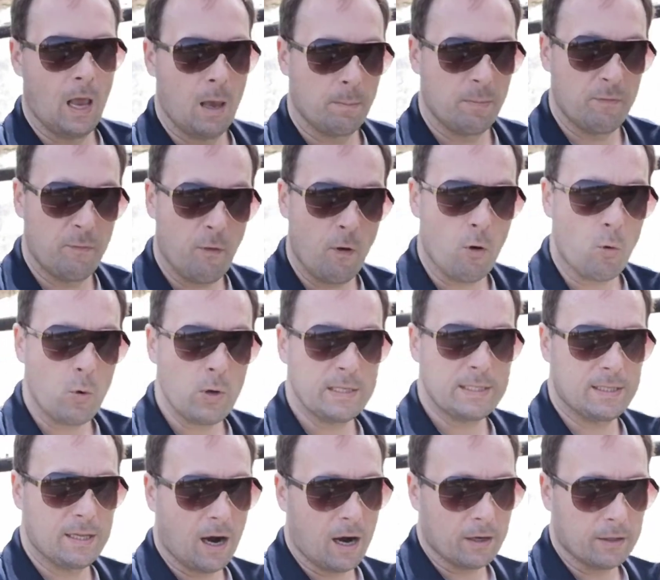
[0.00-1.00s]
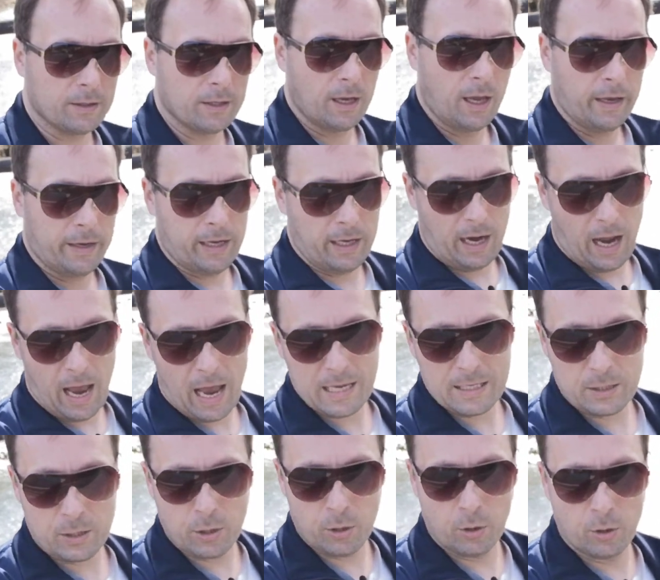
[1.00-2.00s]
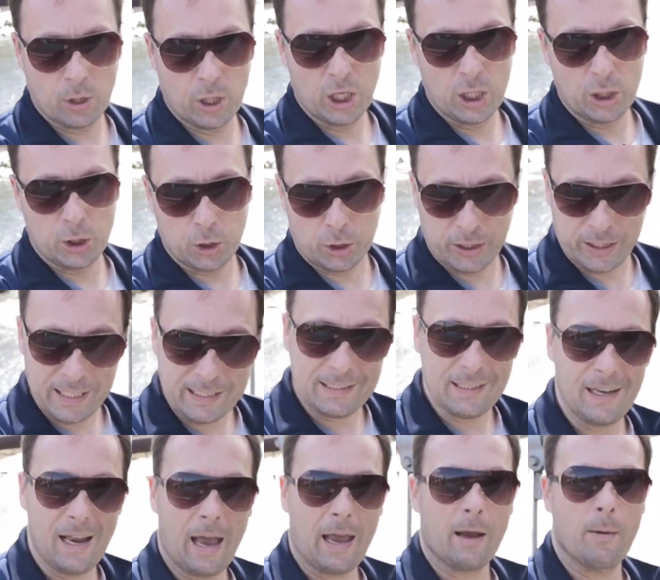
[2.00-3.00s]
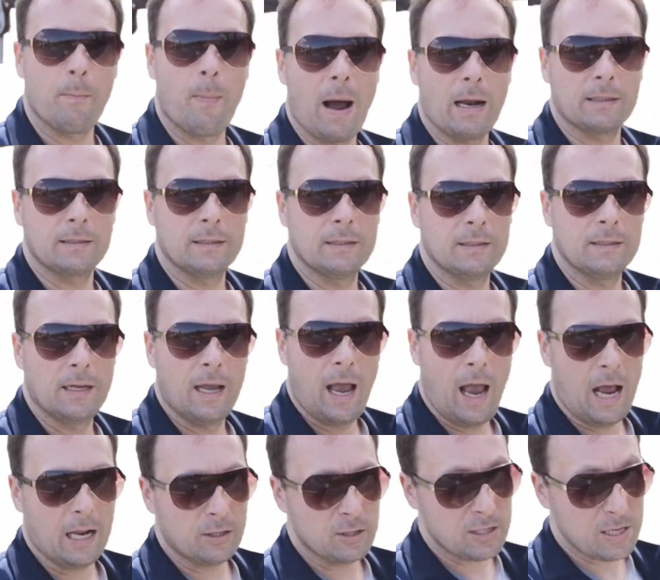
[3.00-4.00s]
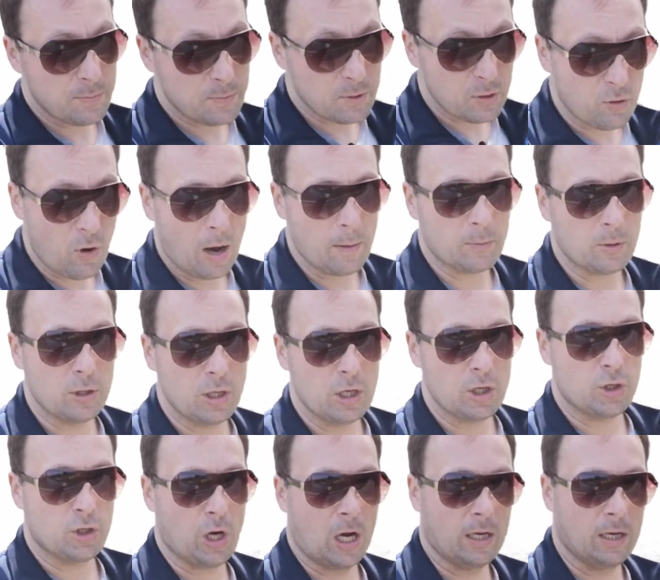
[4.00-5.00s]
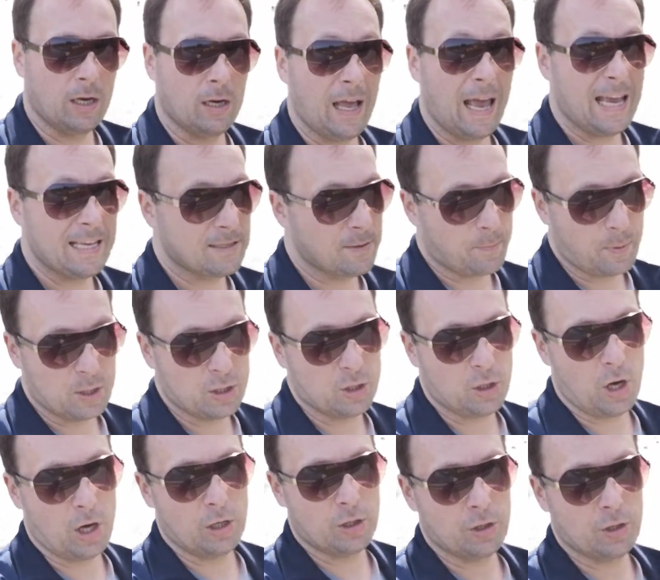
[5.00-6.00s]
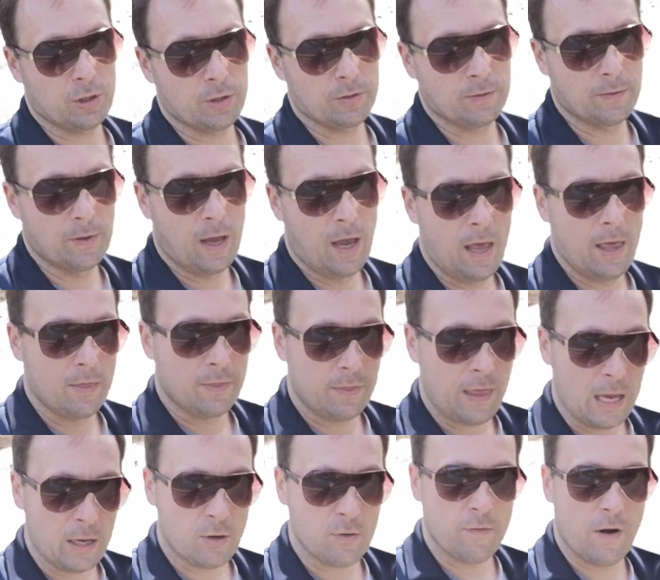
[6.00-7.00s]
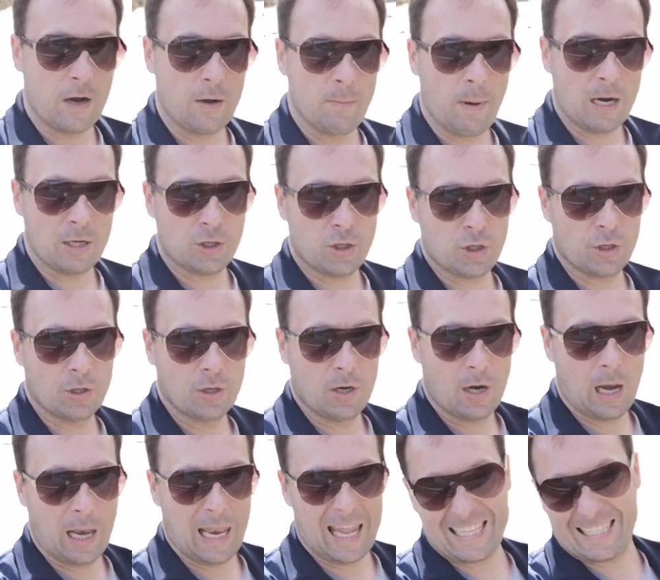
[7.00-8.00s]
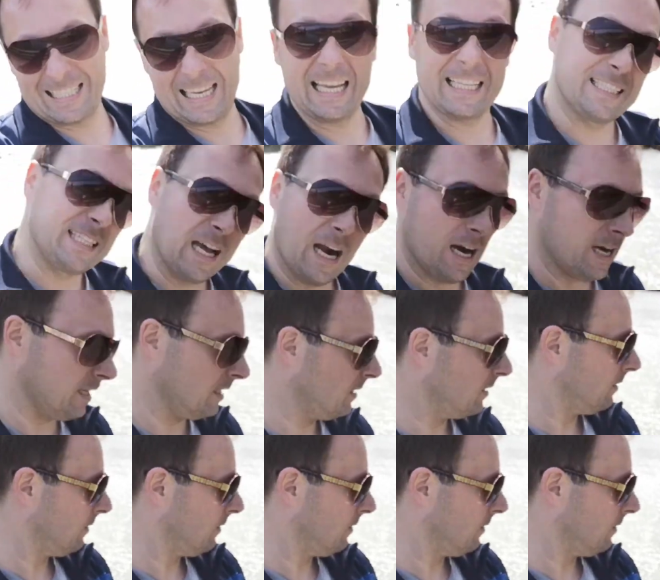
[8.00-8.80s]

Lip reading: Before we start, can I ask you to hit the like button and to subscribe to this channel as appreciation. Thank you very much. Let's get started.